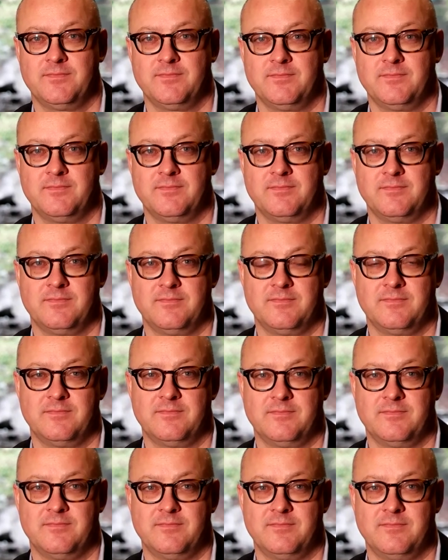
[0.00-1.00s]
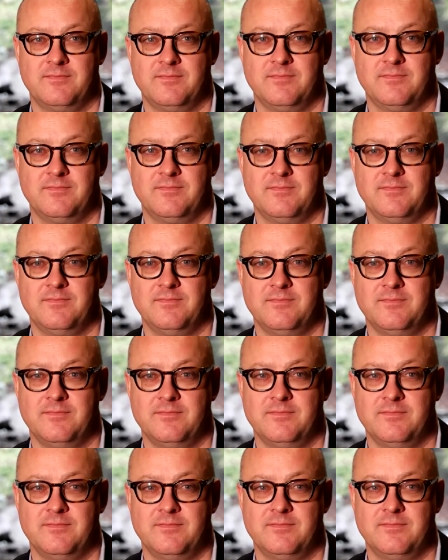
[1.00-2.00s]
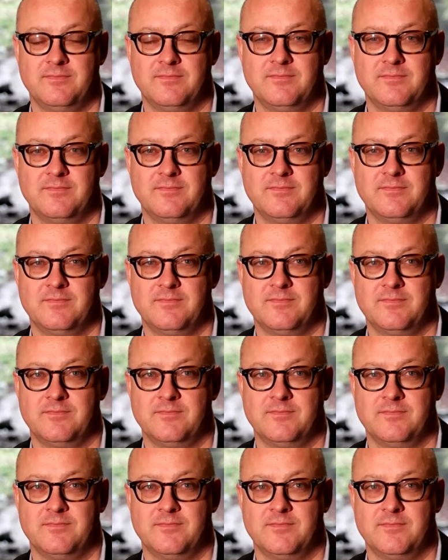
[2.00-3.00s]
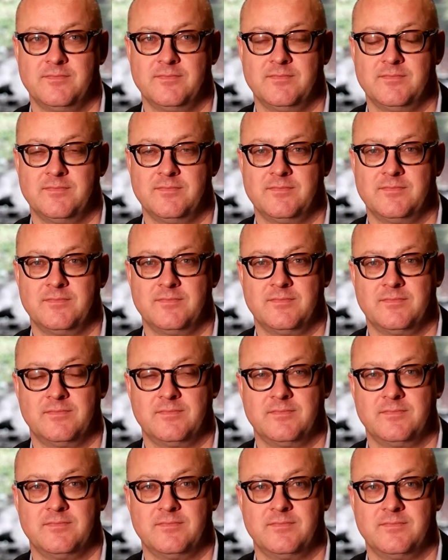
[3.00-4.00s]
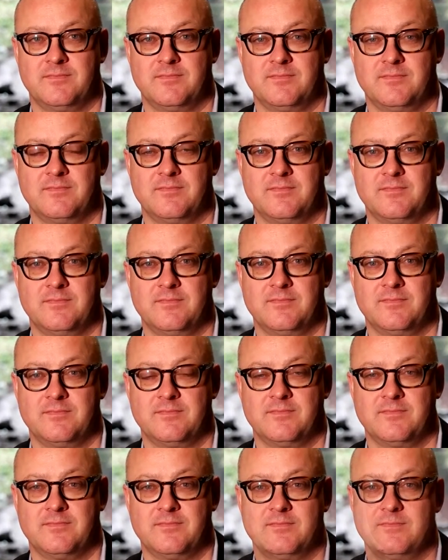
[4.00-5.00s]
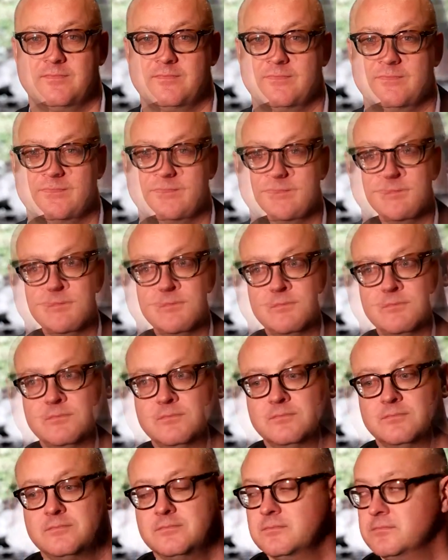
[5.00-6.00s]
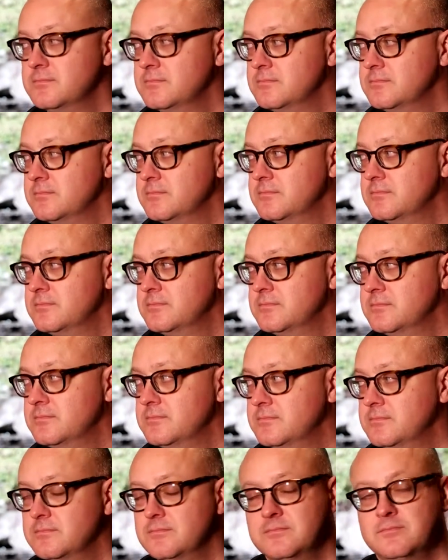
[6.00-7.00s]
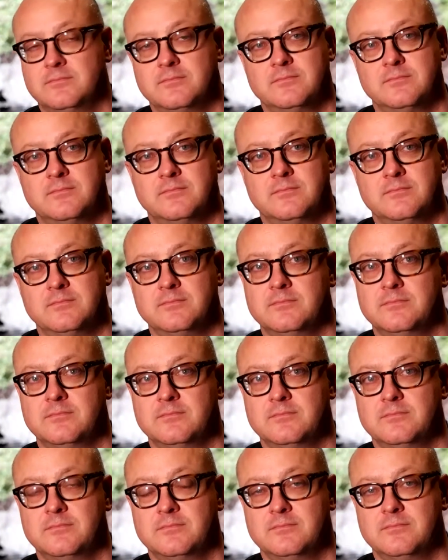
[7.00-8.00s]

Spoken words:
[no speech]